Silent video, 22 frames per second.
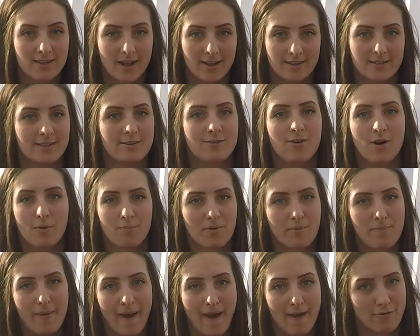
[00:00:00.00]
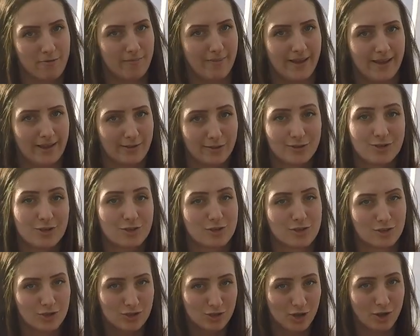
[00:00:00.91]
did not prepare a meal
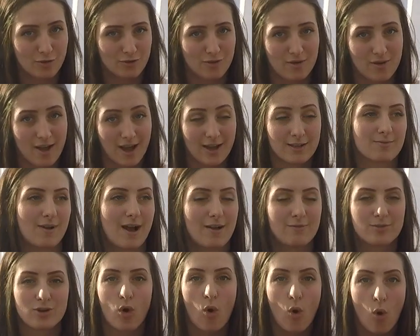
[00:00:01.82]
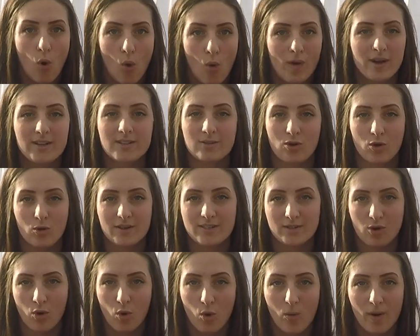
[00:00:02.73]
just to show you guys, but I would always
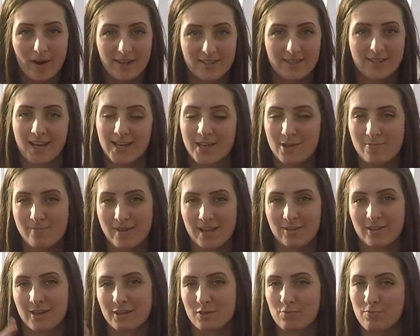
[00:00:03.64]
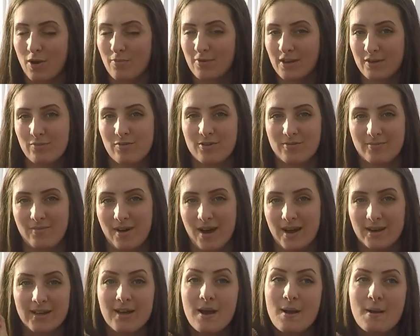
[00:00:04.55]
take a meal. That's probably one of
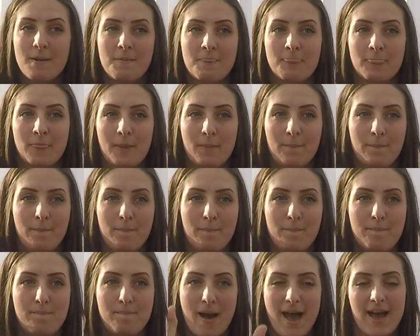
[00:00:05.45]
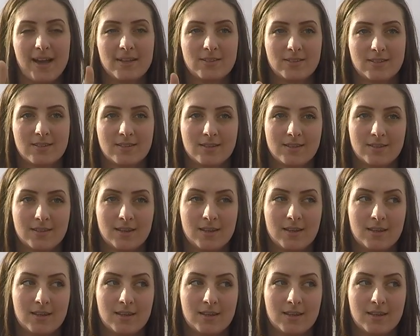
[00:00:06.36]
my best